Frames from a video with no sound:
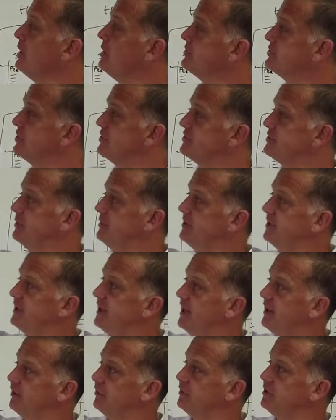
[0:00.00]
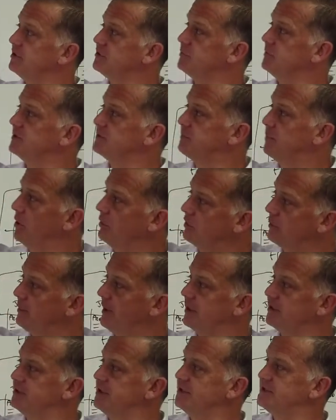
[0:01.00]
So some of the categories we spoke
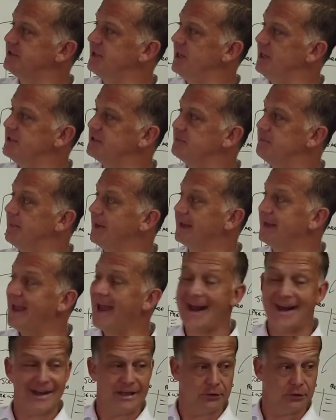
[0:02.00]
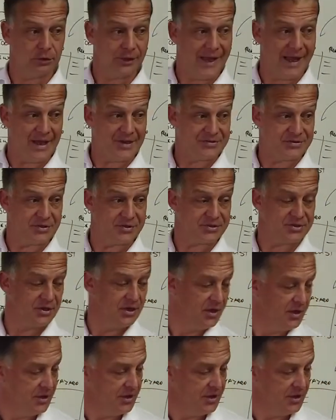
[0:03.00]
about yesterday is mechanical hazards.